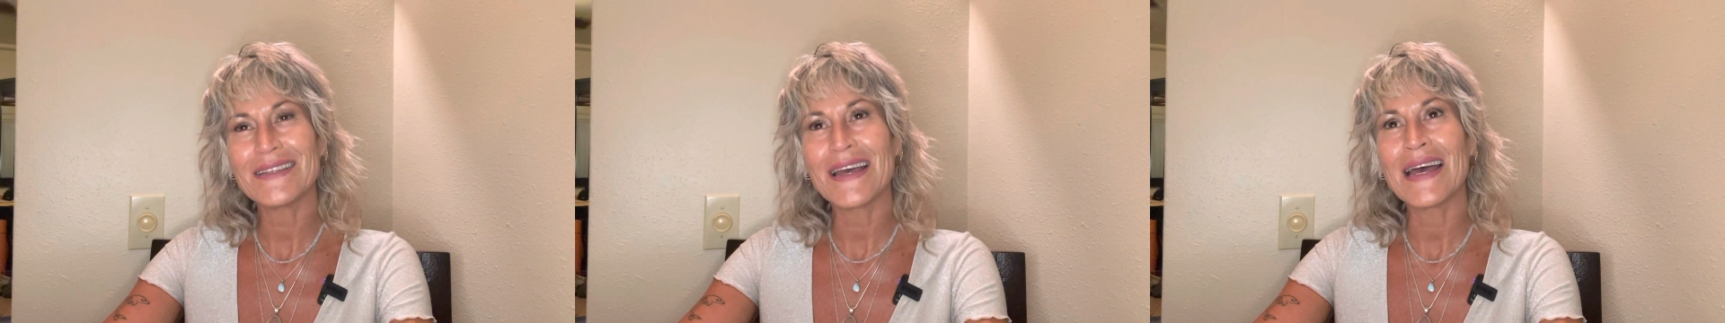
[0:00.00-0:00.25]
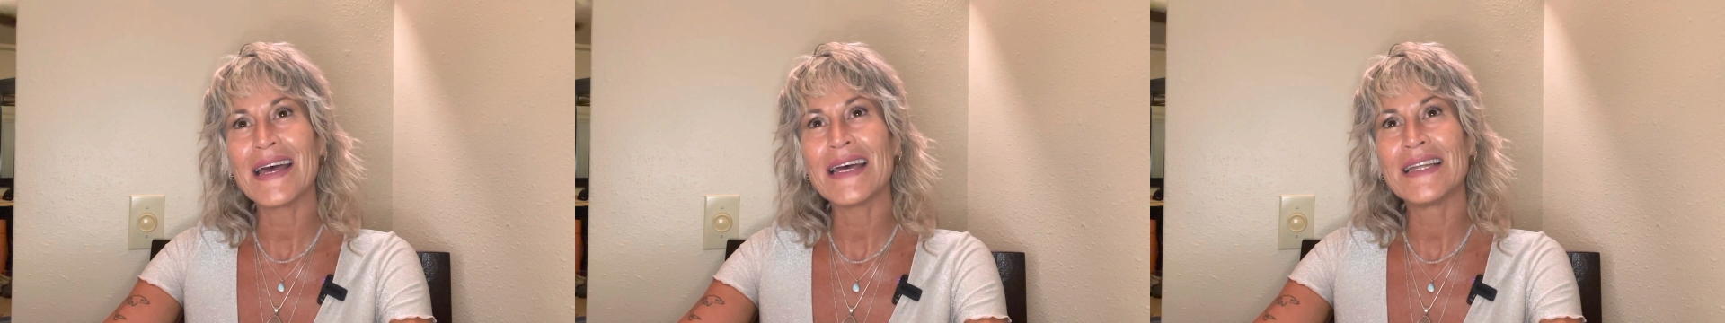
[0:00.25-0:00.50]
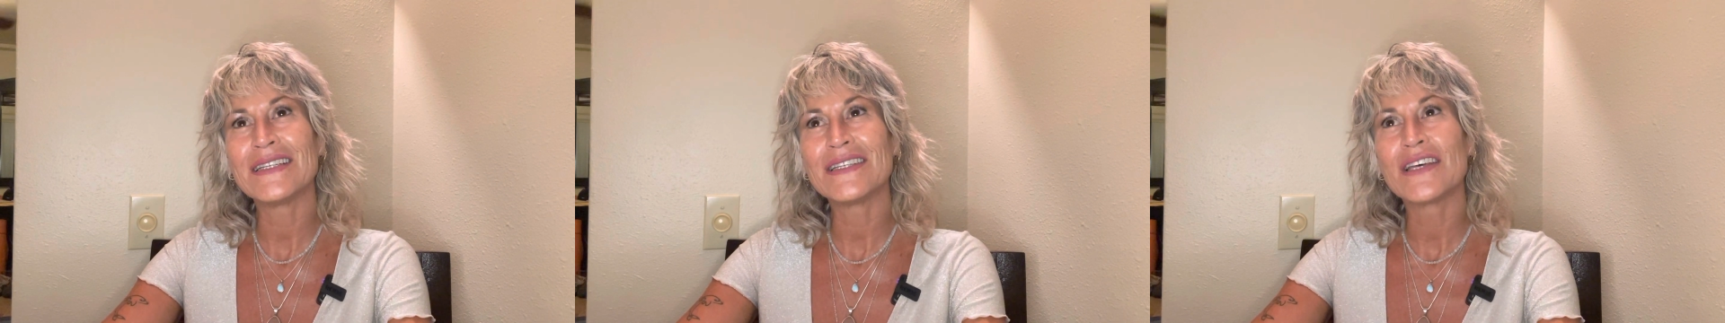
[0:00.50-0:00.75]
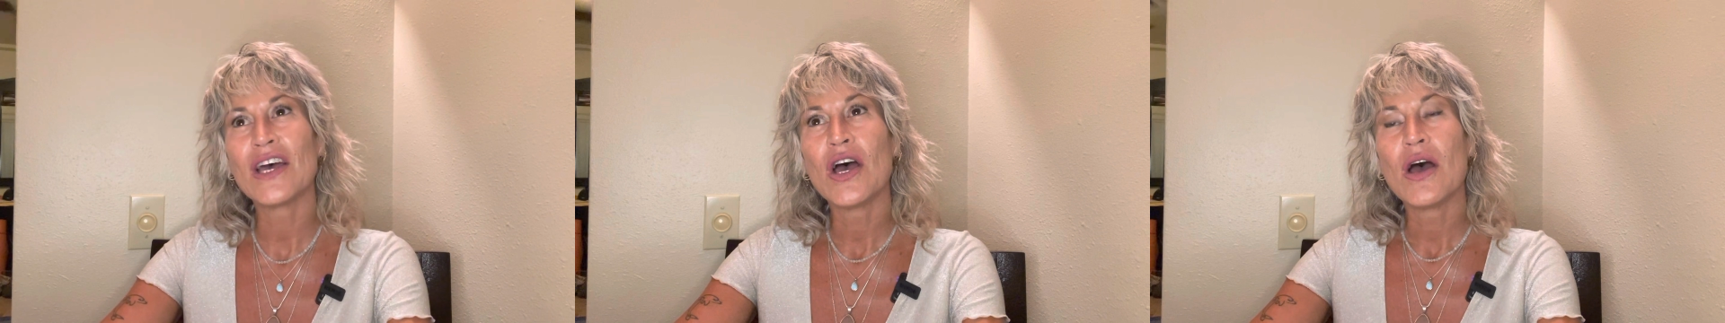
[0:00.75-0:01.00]
And
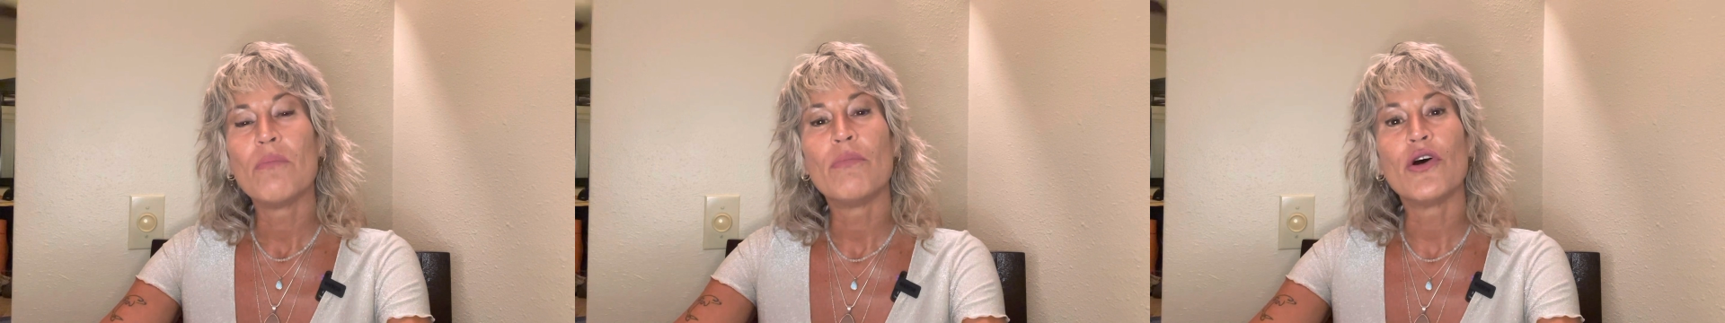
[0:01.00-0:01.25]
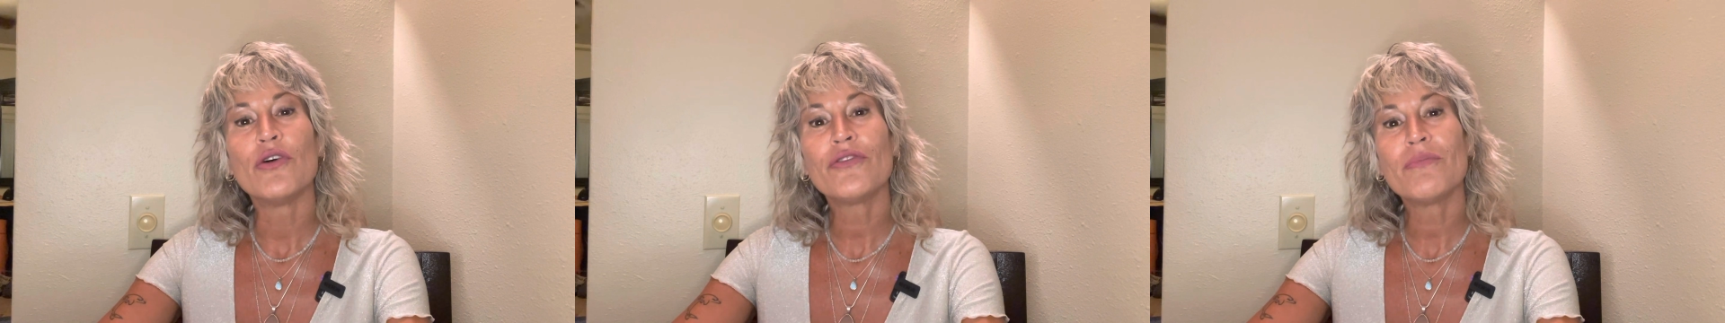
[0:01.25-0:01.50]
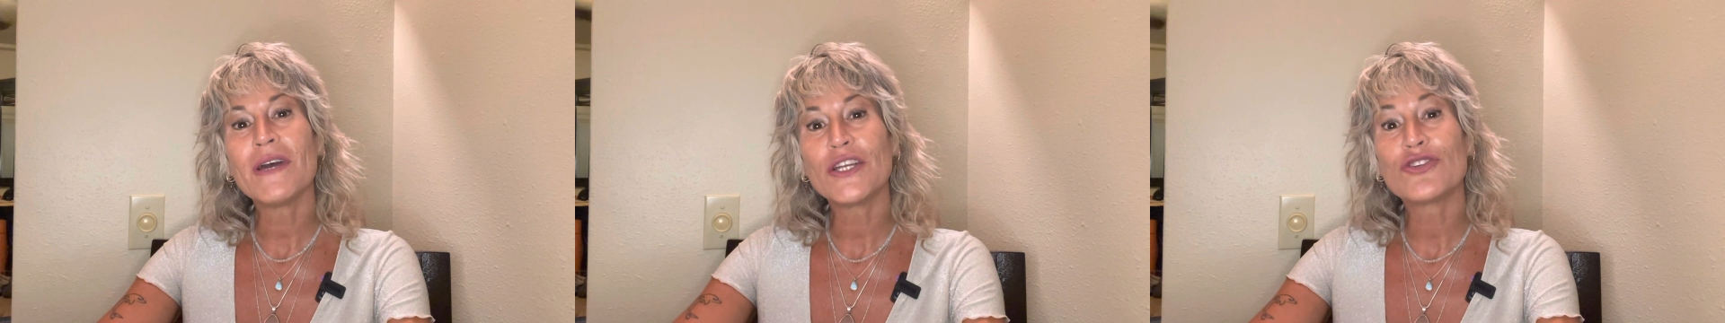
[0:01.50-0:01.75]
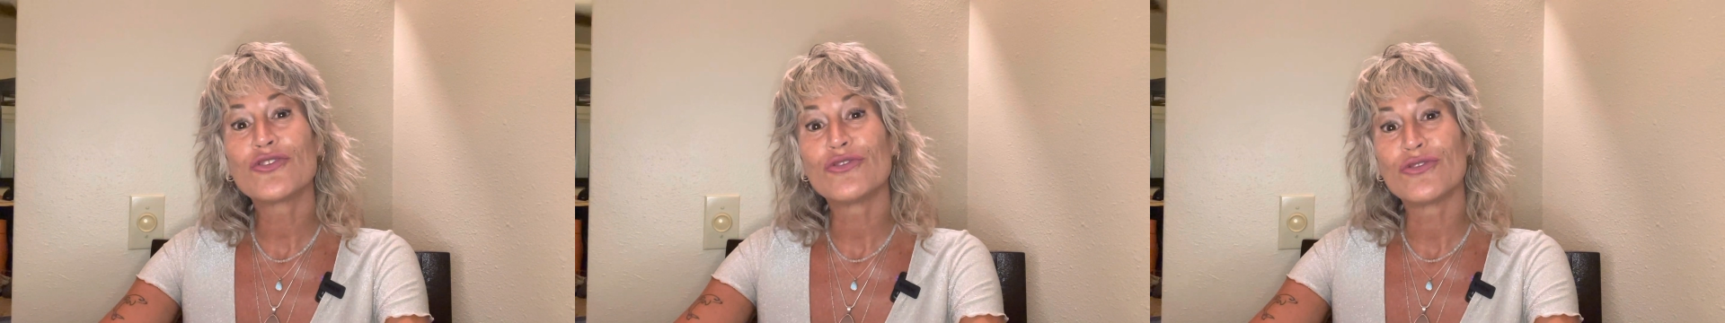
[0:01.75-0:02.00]
both my
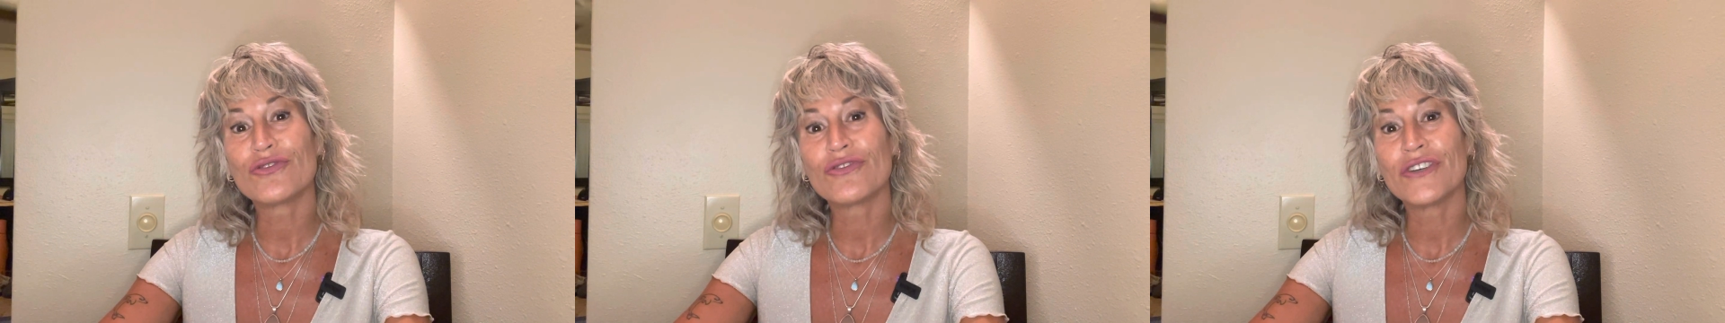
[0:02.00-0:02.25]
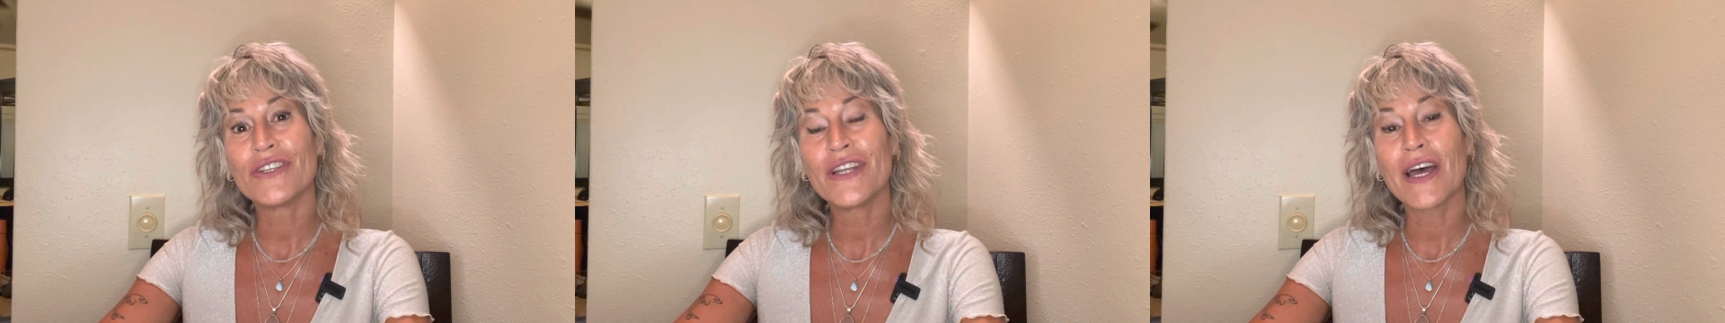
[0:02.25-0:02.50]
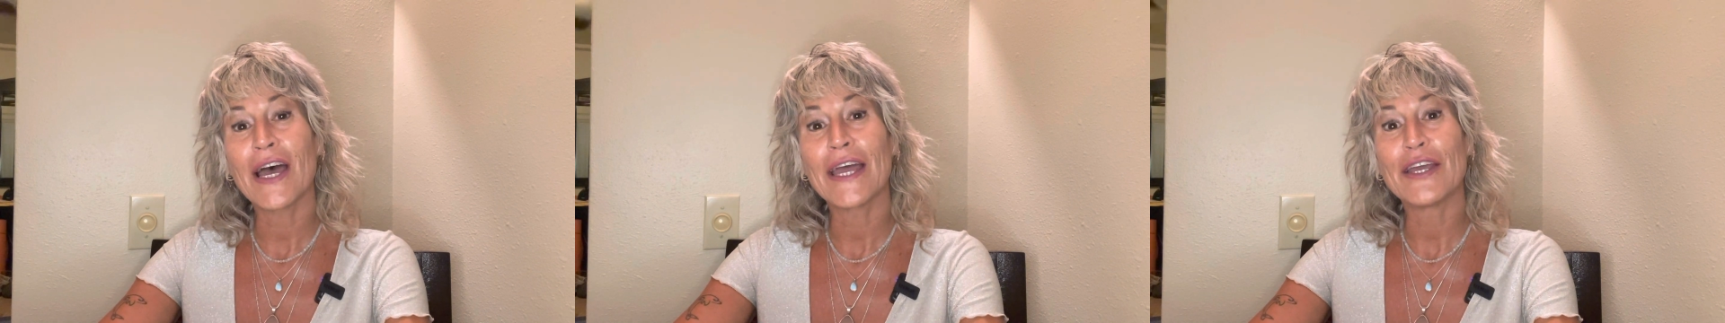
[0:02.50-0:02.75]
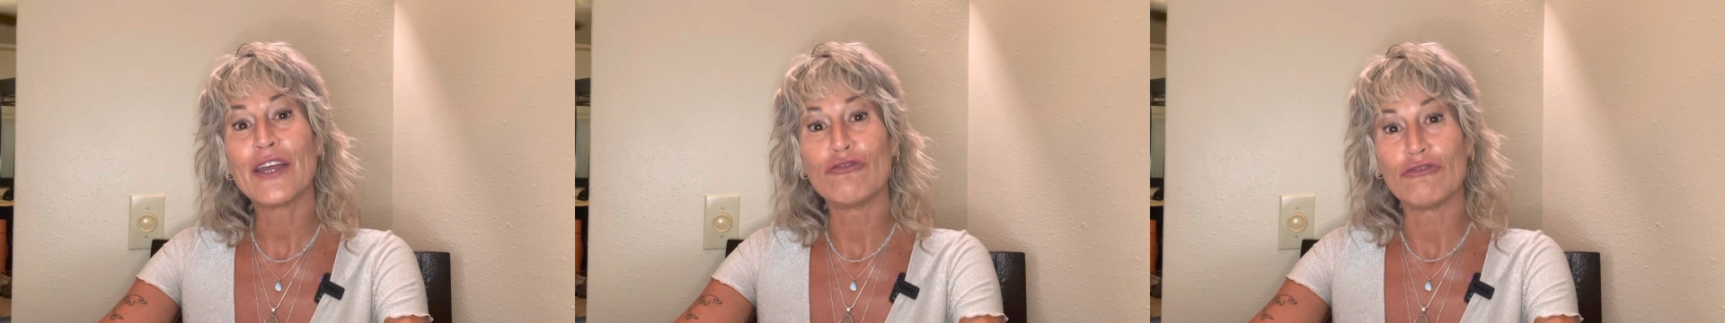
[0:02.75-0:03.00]
children I
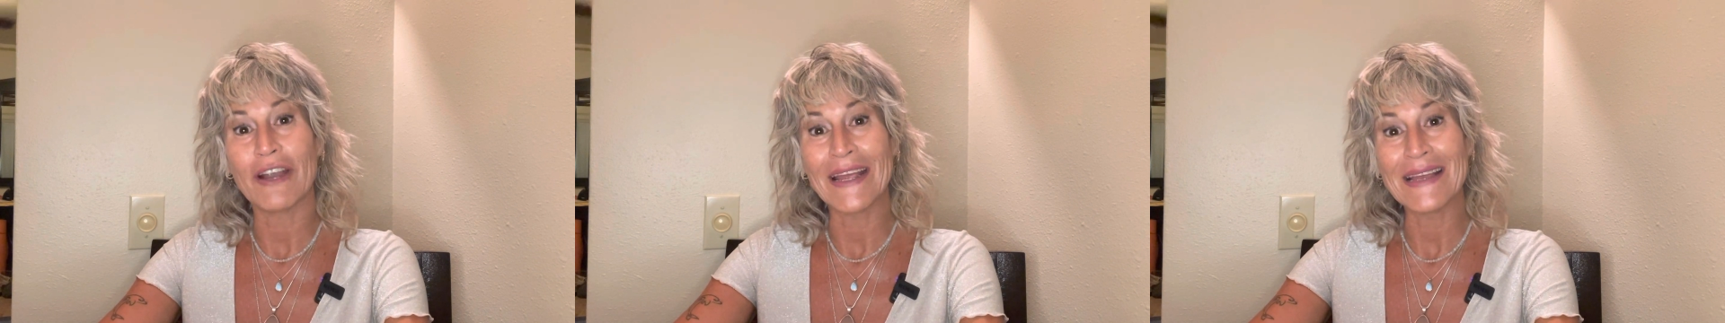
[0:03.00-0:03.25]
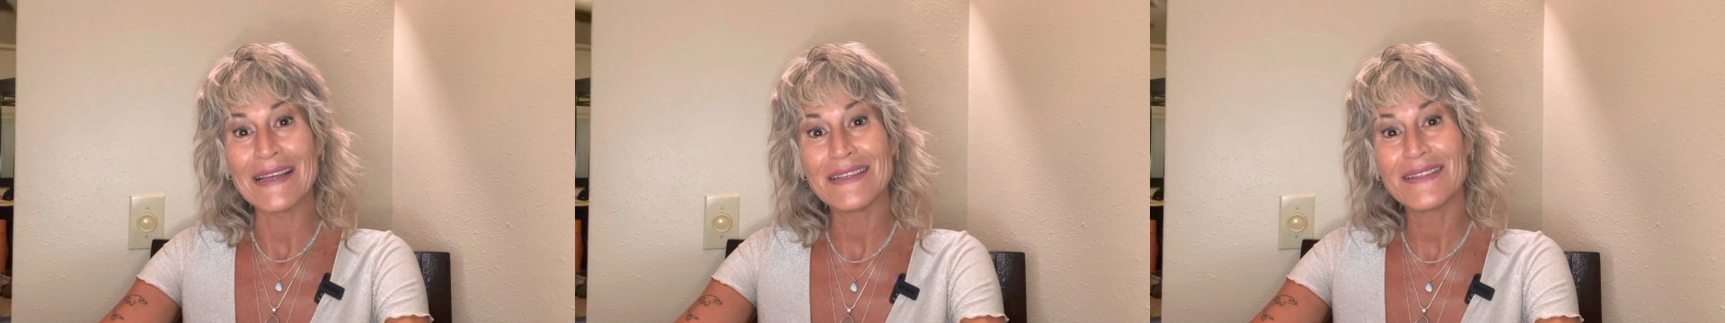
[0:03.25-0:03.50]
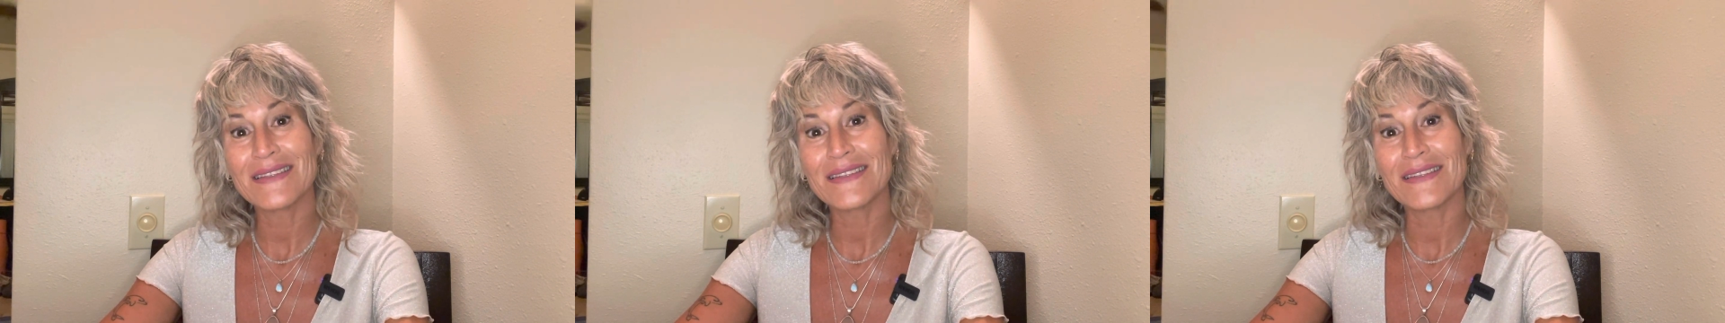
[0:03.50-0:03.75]
raised